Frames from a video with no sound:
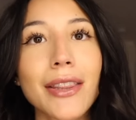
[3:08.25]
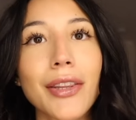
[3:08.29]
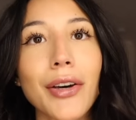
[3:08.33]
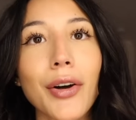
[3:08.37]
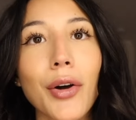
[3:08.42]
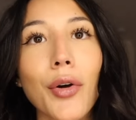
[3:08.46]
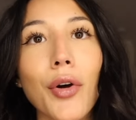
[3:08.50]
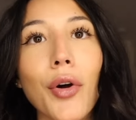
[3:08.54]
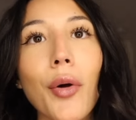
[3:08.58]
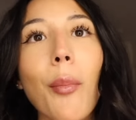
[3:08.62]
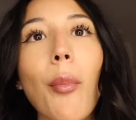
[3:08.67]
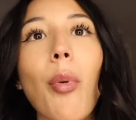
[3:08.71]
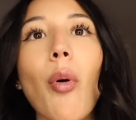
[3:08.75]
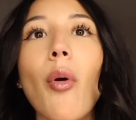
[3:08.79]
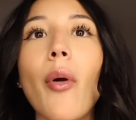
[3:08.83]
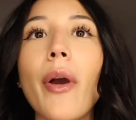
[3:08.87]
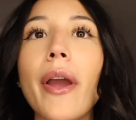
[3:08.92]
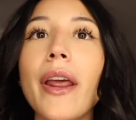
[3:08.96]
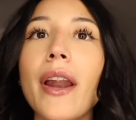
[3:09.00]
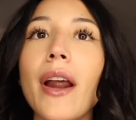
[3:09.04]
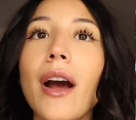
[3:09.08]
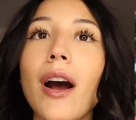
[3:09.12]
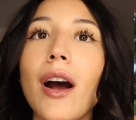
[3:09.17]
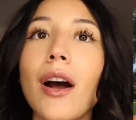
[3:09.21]
The whole
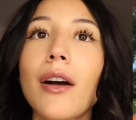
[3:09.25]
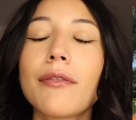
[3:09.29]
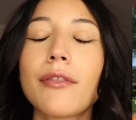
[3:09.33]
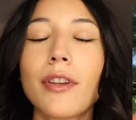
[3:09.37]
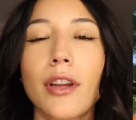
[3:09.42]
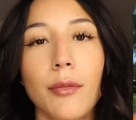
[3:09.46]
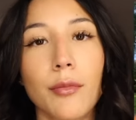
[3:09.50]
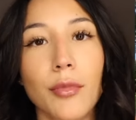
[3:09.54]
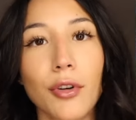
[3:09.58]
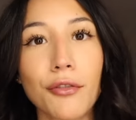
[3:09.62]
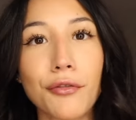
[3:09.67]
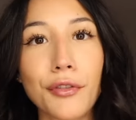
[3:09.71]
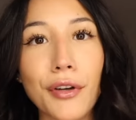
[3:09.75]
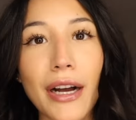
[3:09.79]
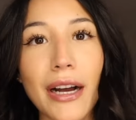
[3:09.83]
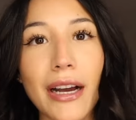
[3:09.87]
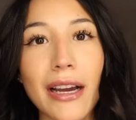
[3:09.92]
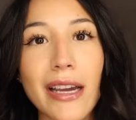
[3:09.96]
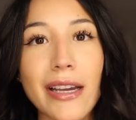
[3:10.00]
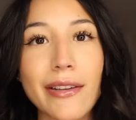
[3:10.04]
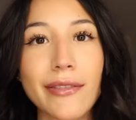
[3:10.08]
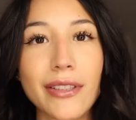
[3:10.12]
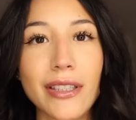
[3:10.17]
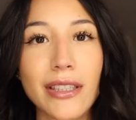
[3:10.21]
point of number
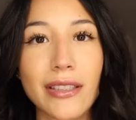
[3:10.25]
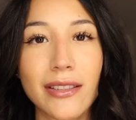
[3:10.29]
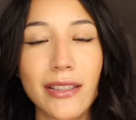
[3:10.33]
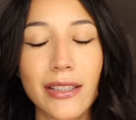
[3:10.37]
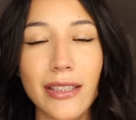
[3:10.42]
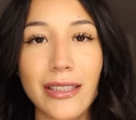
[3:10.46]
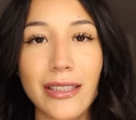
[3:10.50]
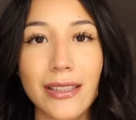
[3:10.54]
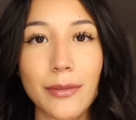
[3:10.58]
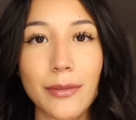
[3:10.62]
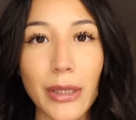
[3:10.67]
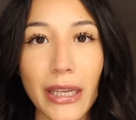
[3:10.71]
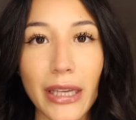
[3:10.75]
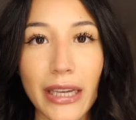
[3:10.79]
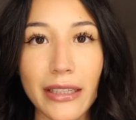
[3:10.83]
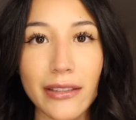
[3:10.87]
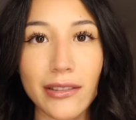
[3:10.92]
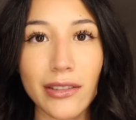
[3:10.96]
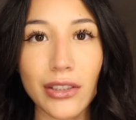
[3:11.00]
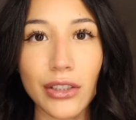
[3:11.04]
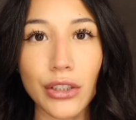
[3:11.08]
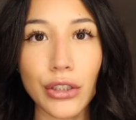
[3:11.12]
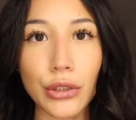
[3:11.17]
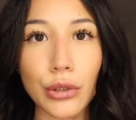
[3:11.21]
five is to explain
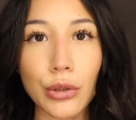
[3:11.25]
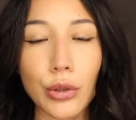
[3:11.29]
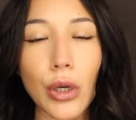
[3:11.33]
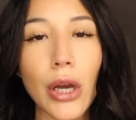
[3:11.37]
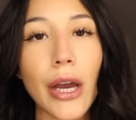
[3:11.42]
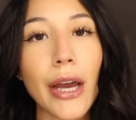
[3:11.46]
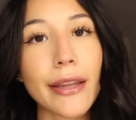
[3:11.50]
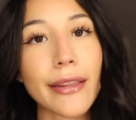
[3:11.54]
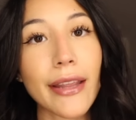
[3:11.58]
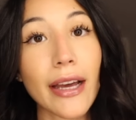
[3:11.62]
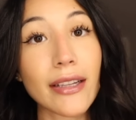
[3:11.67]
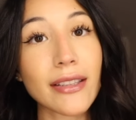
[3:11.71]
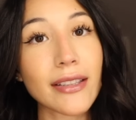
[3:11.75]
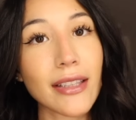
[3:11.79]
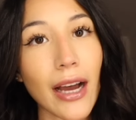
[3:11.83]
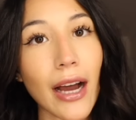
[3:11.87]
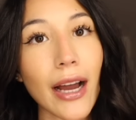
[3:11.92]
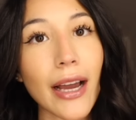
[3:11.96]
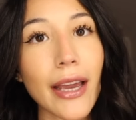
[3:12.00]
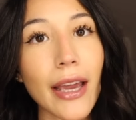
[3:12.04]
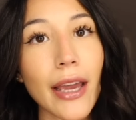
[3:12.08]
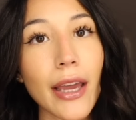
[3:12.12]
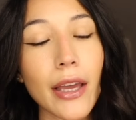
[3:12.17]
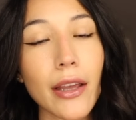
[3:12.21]
to you that
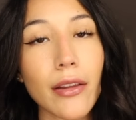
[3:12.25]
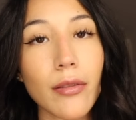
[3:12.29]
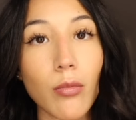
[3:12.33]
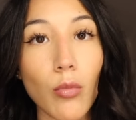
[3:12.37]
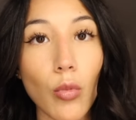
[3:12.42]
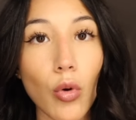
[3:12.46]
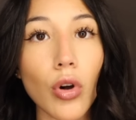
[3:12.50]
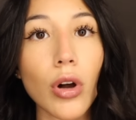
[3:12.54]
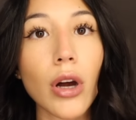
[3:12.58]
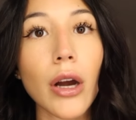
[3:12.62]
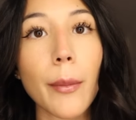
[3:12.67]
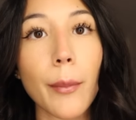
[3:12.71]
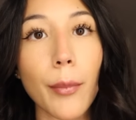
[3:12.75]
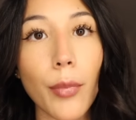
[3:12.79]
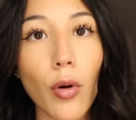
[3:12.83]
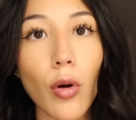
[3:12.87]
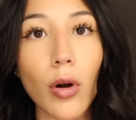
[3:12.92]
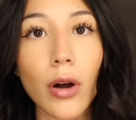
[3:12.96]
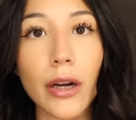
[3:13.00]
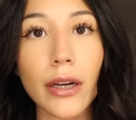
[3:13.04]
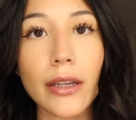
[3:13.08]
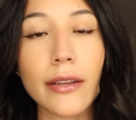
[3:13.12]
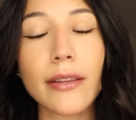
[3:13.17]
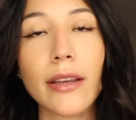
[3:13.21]
diet is more
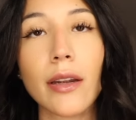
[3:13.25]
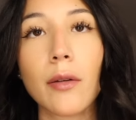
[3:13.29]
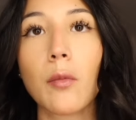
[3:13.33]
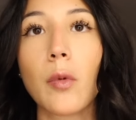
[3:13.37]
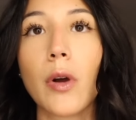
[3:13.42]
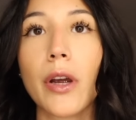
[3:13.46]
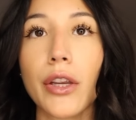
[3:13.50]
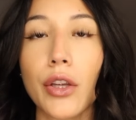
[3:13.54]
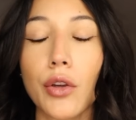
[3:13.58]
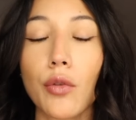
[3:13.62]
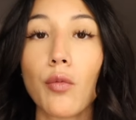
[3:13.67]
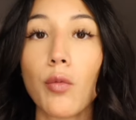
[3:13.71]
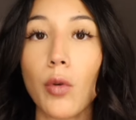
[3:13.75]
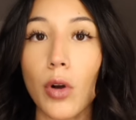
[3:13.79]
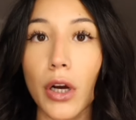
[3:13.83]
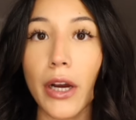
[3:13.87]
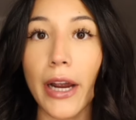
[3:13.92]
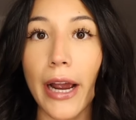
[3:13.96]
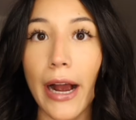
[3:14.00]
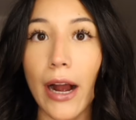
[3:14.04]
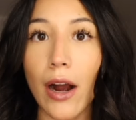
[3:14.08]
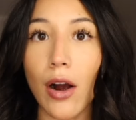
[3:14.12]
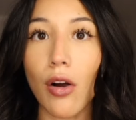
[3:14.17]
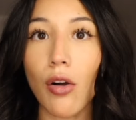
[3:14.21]
important than what you work
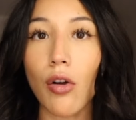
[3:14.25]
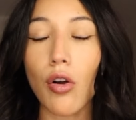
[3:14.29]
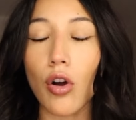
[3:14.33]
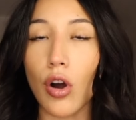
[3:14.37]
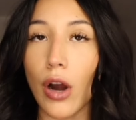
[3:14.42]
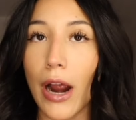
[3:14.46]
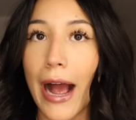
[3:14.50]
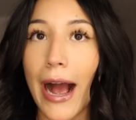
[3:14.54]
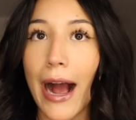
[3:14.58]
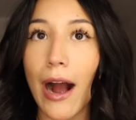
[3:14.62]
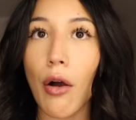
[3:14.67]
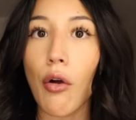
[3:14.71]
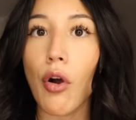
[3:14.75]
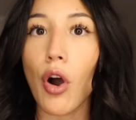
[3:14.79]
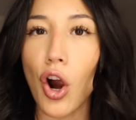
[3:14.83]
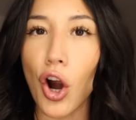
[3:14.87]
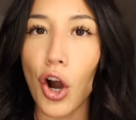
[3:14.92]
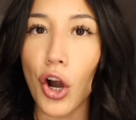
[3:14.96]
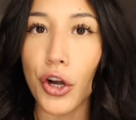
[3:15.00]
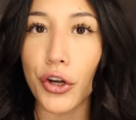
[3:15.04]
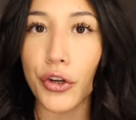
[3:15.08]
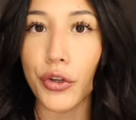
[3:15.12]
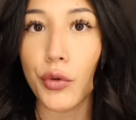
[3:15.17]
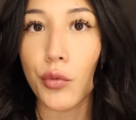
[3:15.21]
out or how
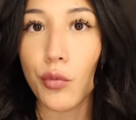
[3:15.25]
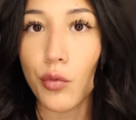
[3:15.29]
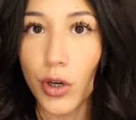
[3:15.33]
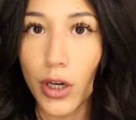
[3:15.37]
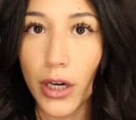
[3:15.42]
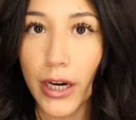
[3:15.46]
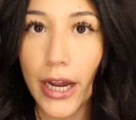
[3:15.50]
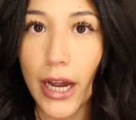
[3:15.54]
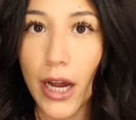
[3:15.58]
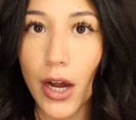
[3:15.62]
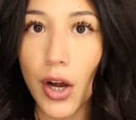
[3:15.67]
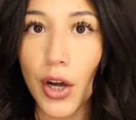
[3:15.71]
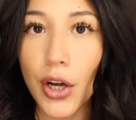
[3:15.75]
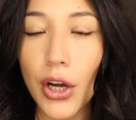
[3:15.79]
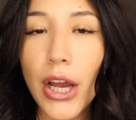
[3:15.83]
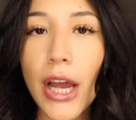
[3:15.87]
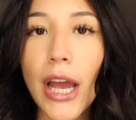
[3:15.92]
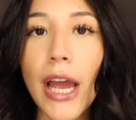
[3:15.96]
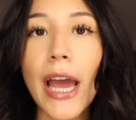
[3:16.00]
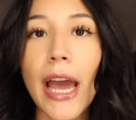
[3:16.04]
hard you work out.